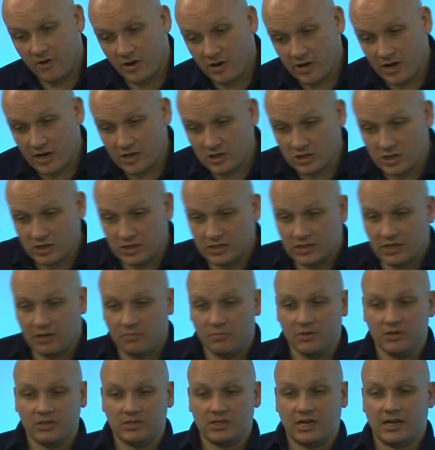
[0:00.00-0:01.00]
on, actually.
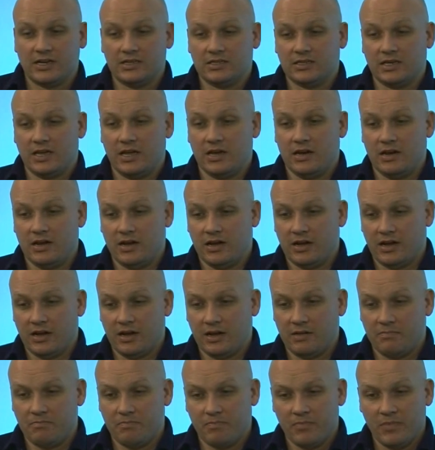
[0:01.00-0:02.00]
Someone's asking,
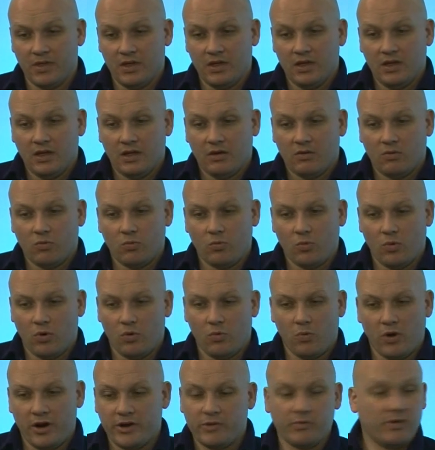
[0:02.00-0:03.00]

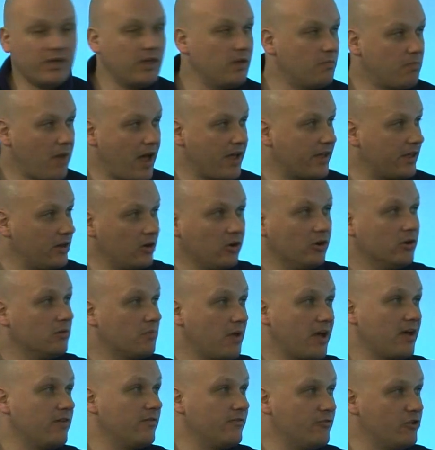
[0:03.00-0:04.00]
why do we keep banging on
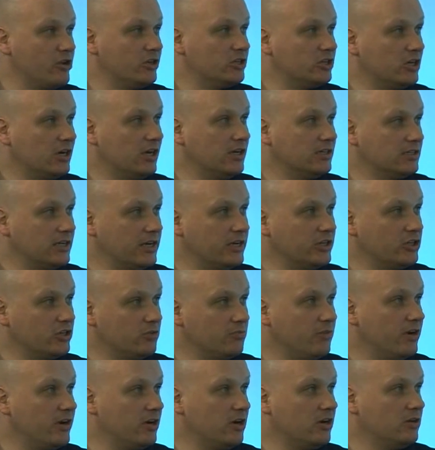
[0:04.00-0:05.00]
about virtualization
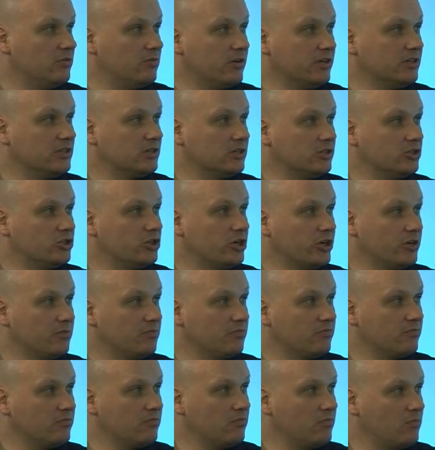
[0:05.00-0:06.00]
when hardware's so cheap?
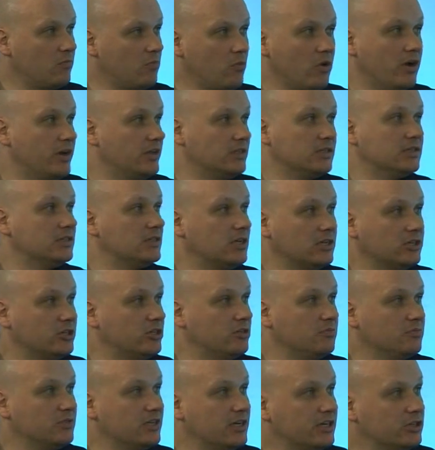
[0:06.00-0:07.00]
Why is it such
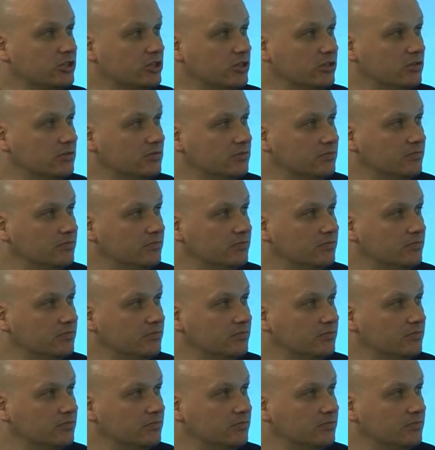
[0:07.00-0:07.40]
an obsession?